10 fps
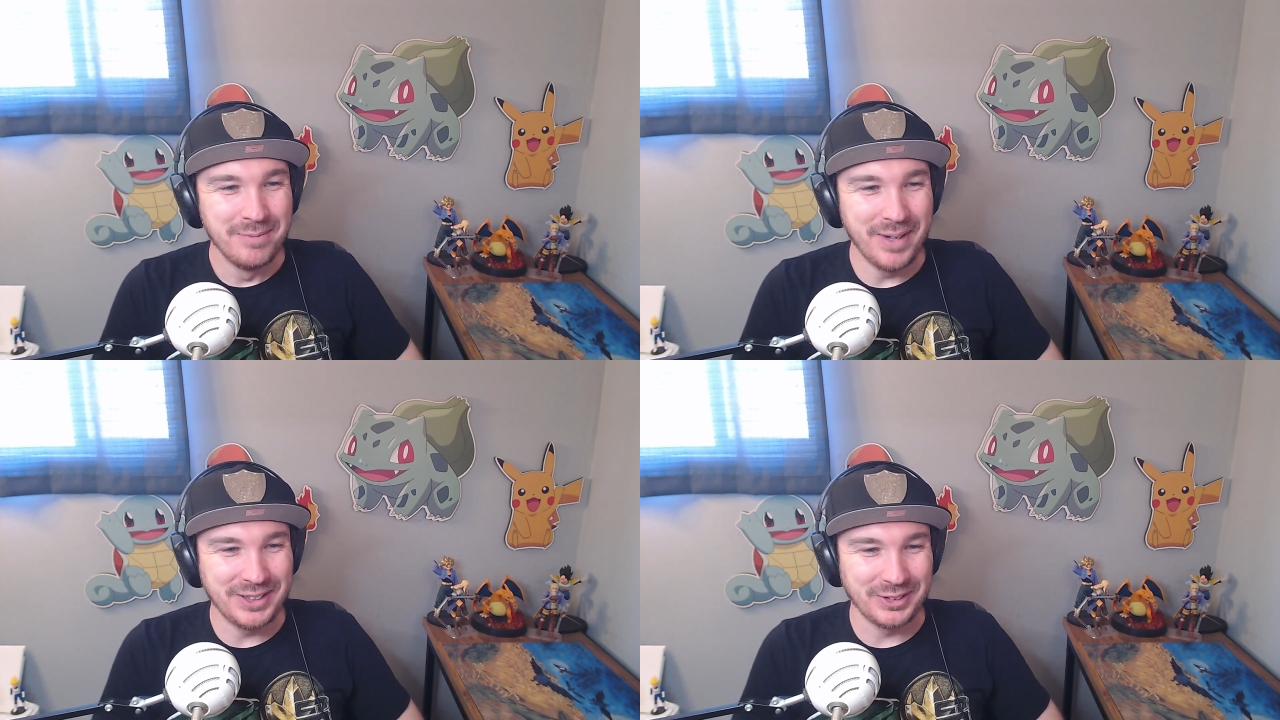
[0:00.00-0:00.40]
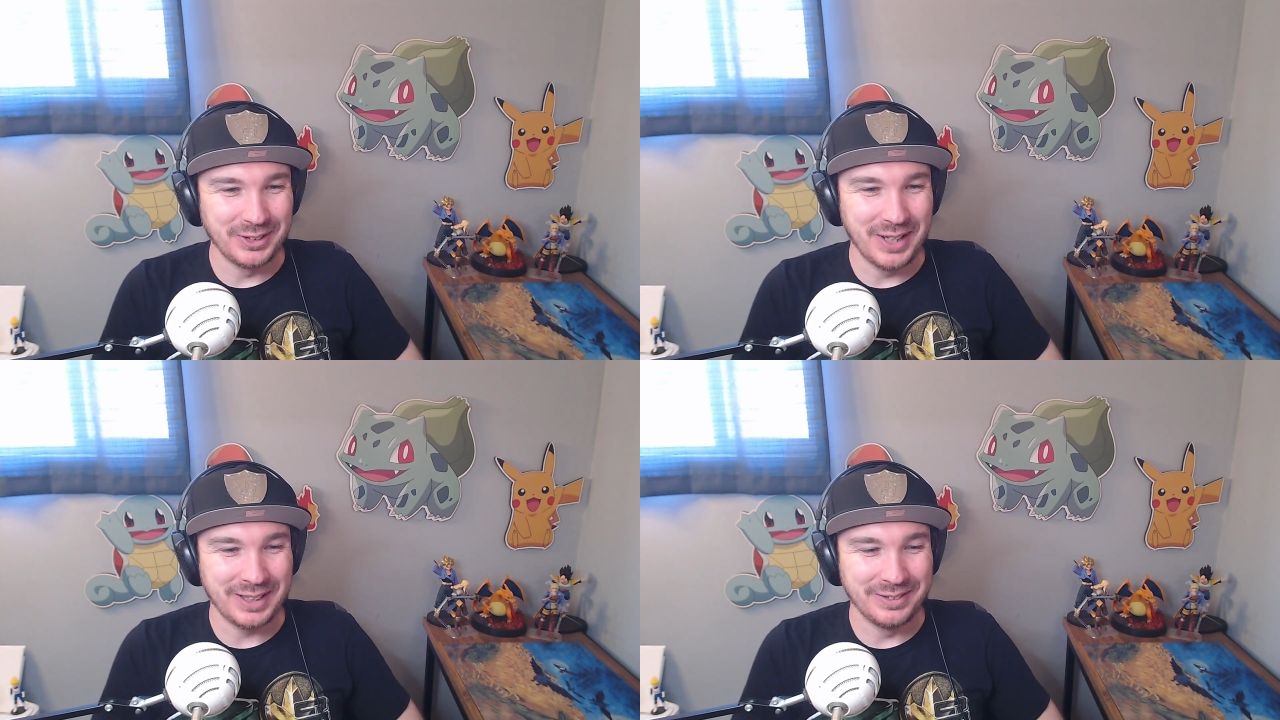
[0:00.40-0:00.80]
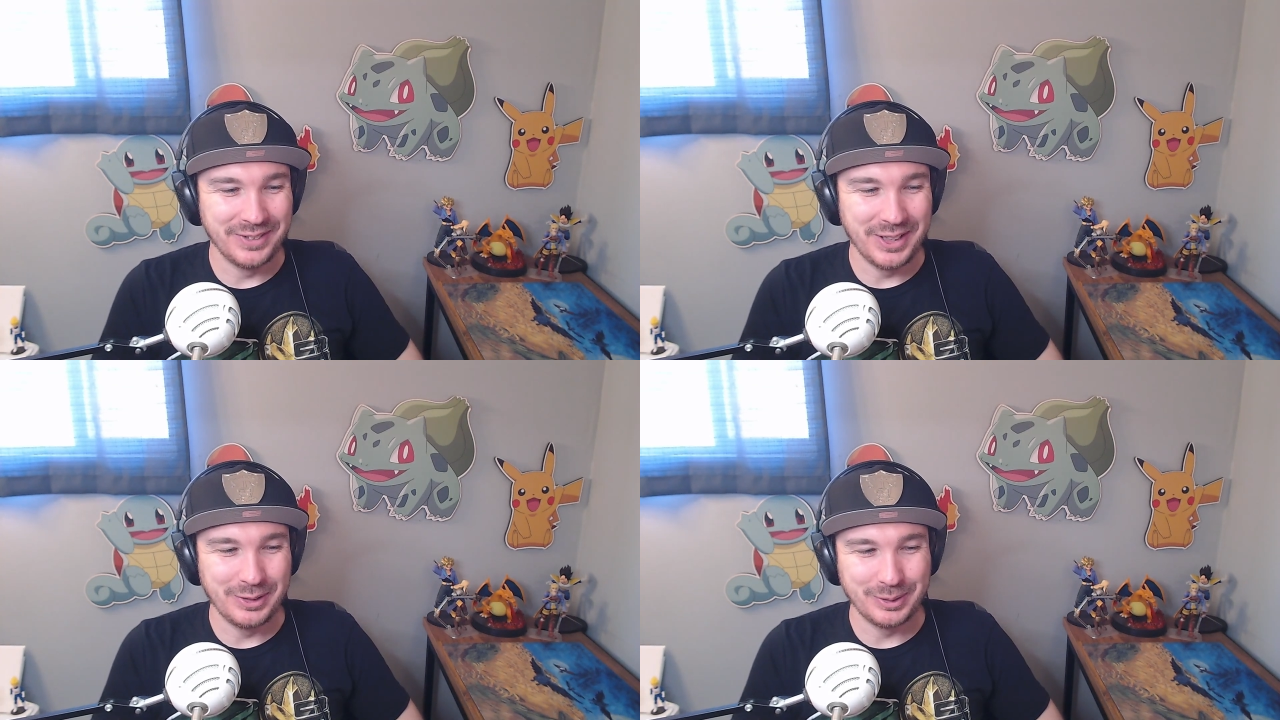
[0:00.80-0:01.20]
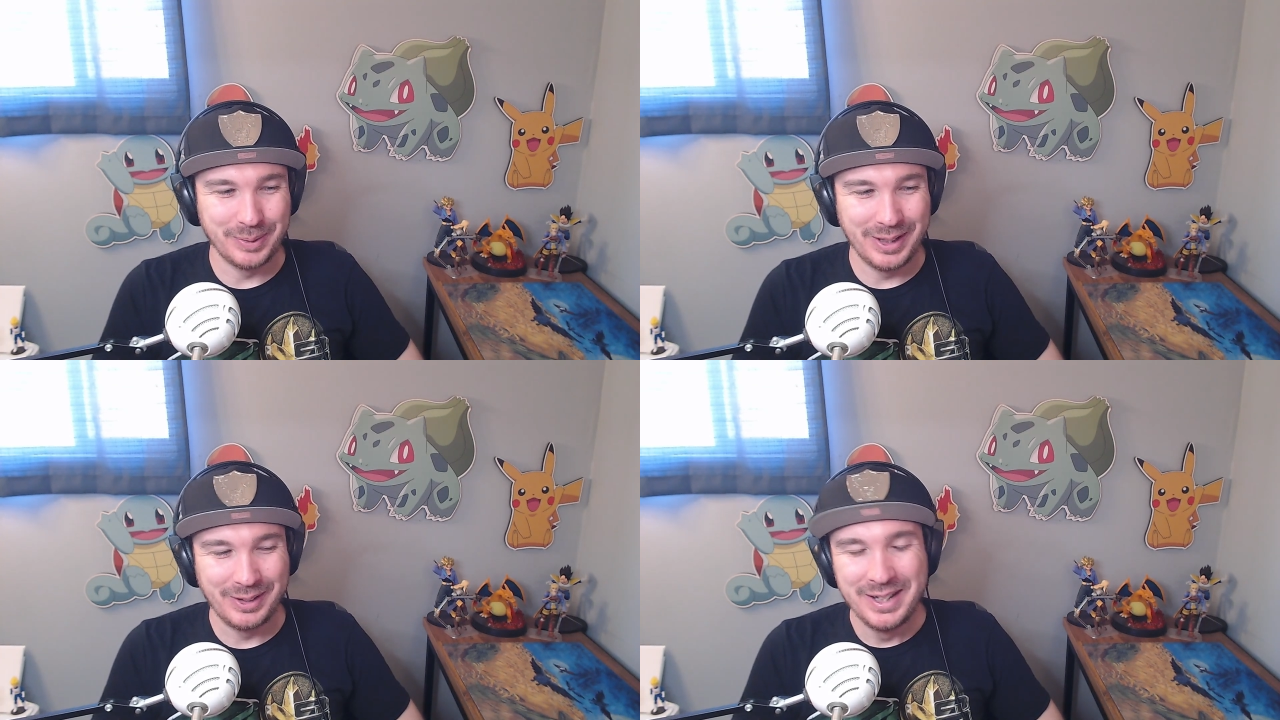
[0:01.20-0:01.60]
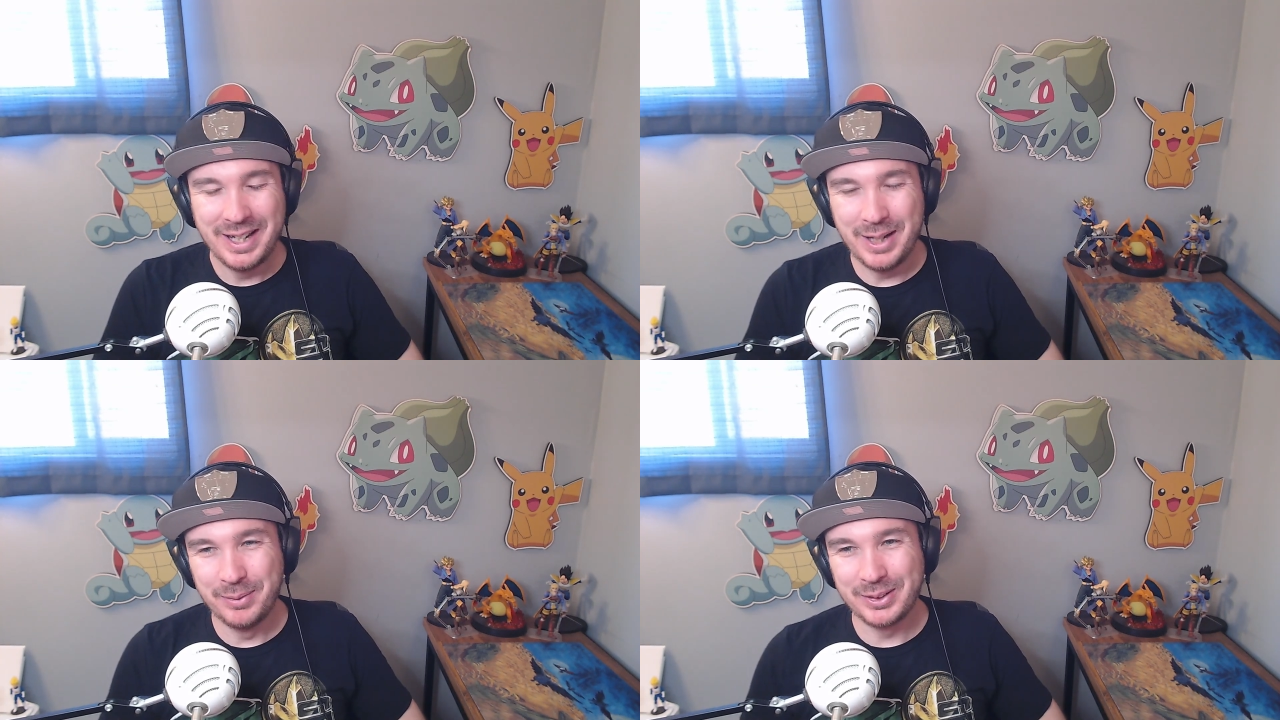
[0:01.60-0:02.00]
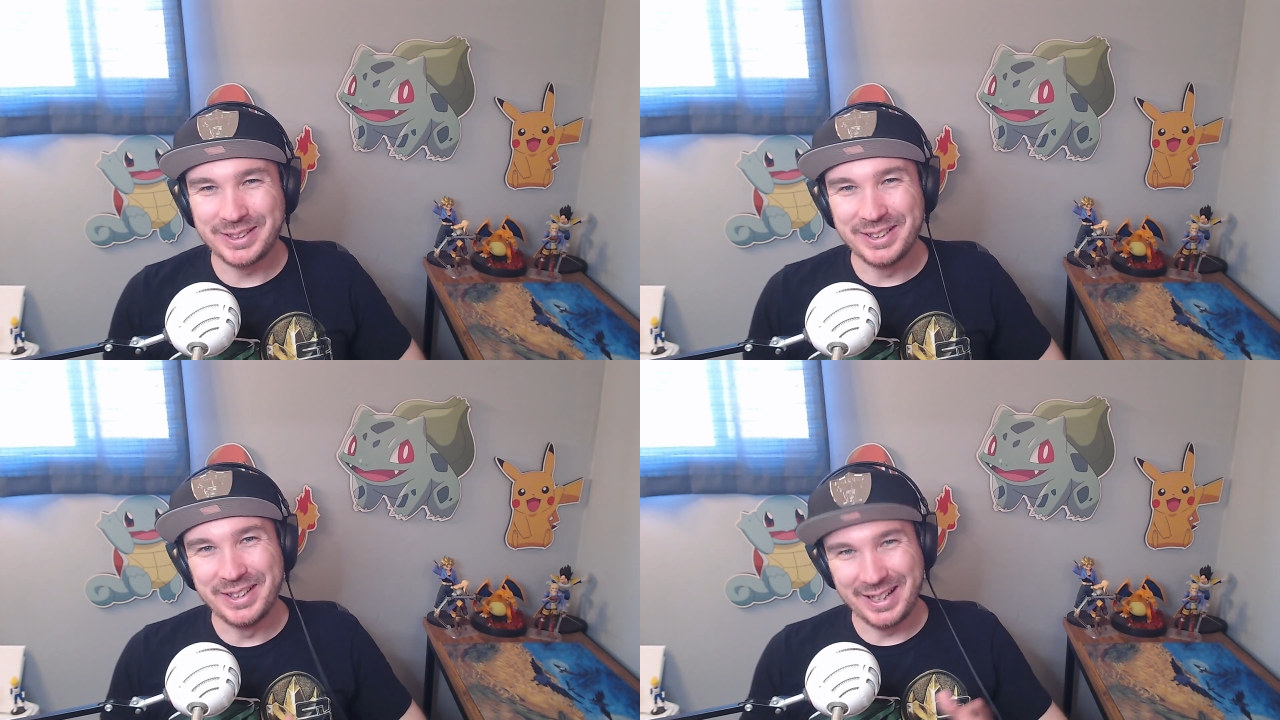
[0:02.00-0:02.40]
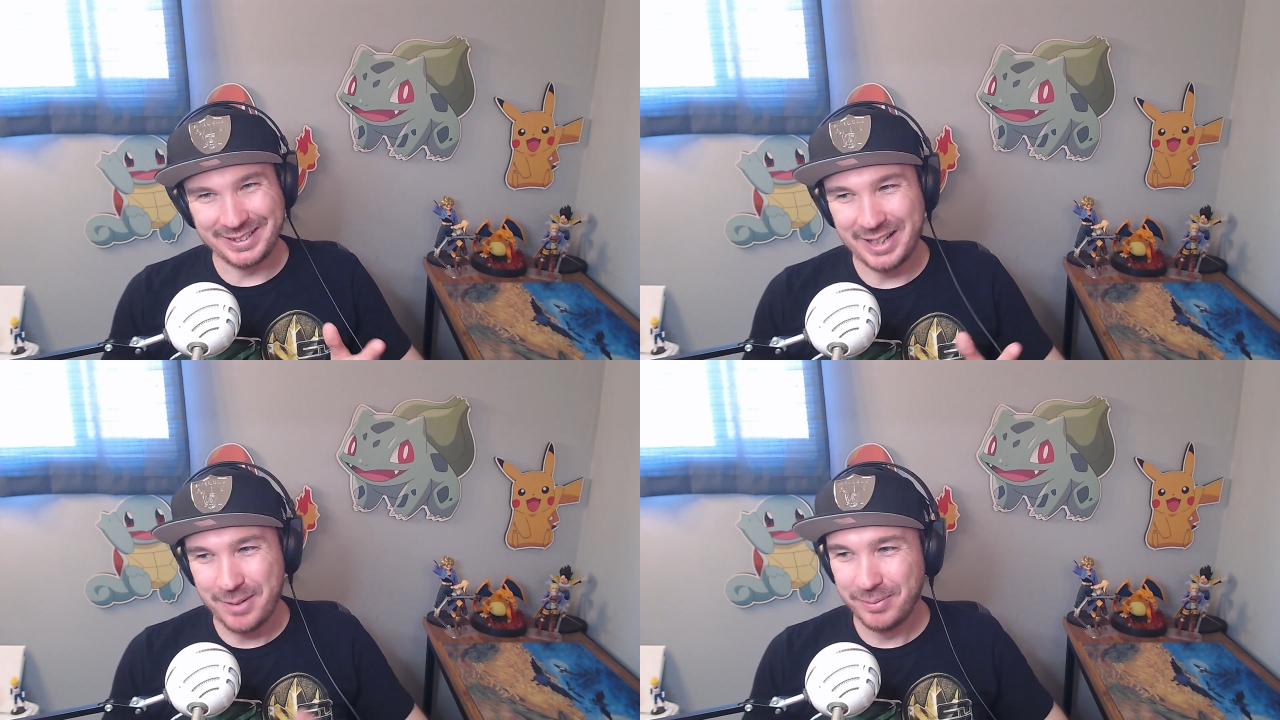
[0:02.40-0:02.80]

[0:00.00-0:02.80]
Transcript: Make sure to like the video as well, and we'll see you next time.